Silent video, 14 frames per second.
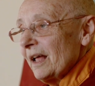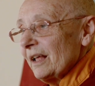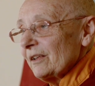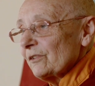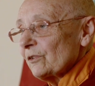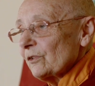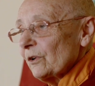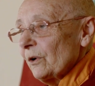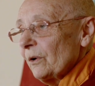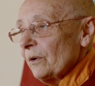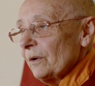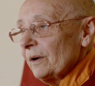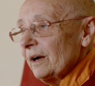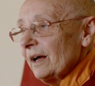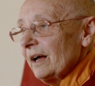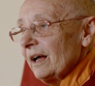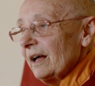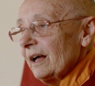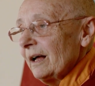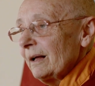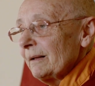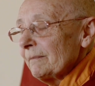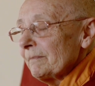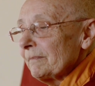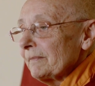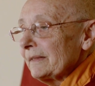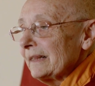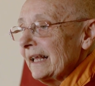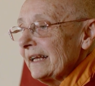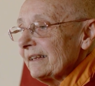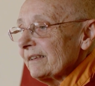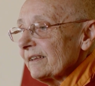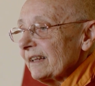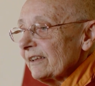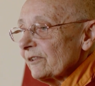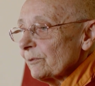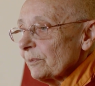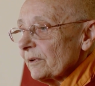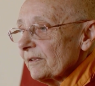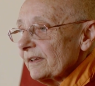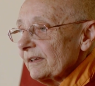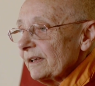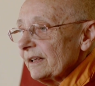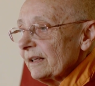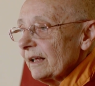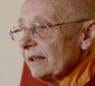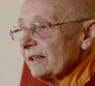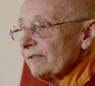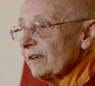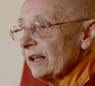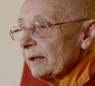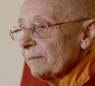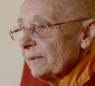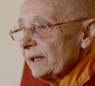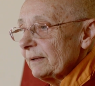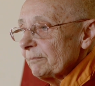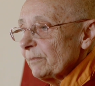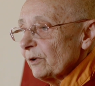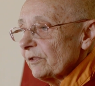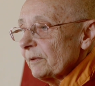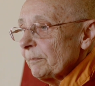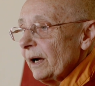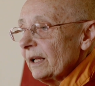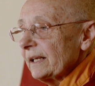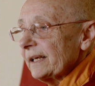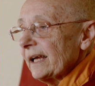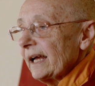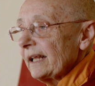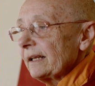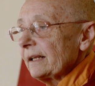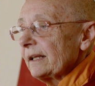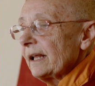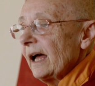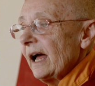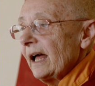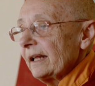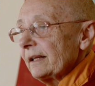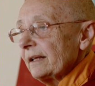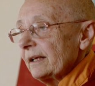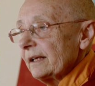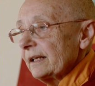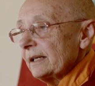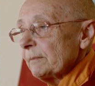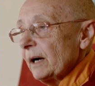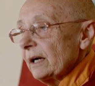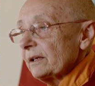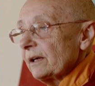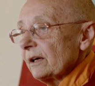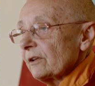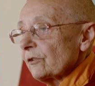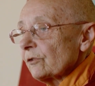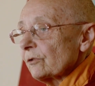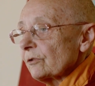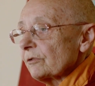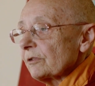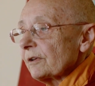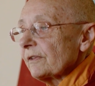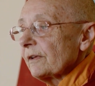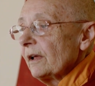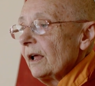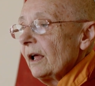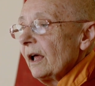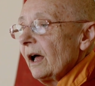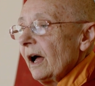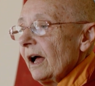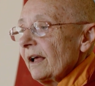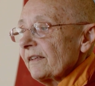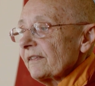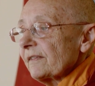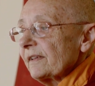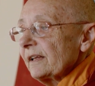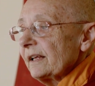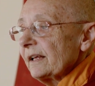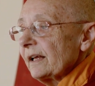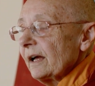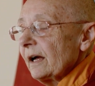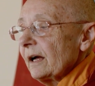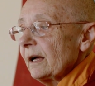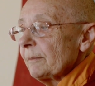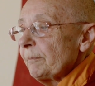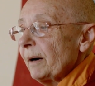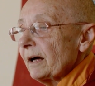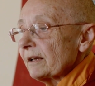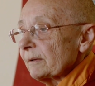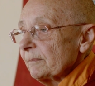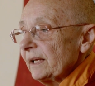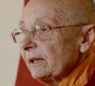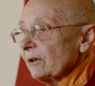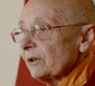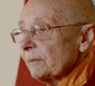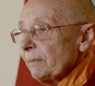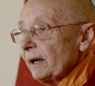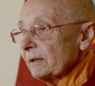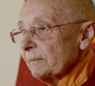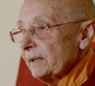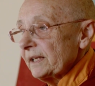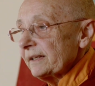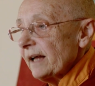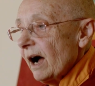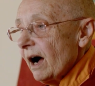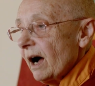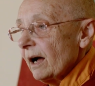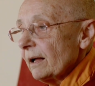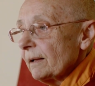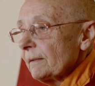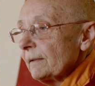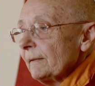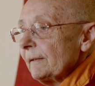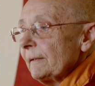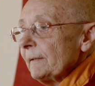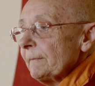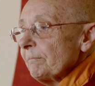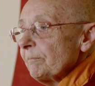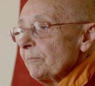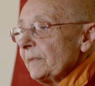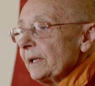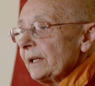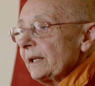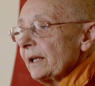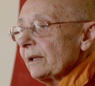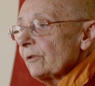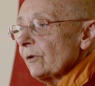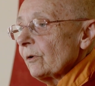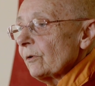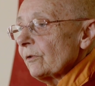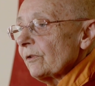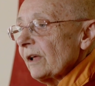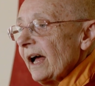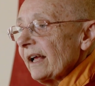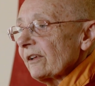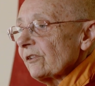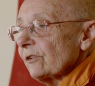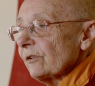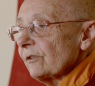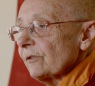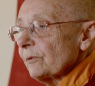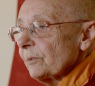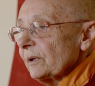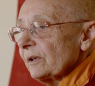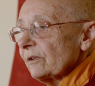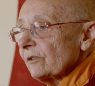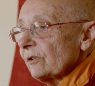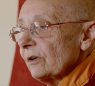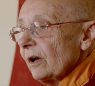So later this was developed in both the Pali Canon and in the Mahayana Sutras as the parami or the paramita, meaning those actions which,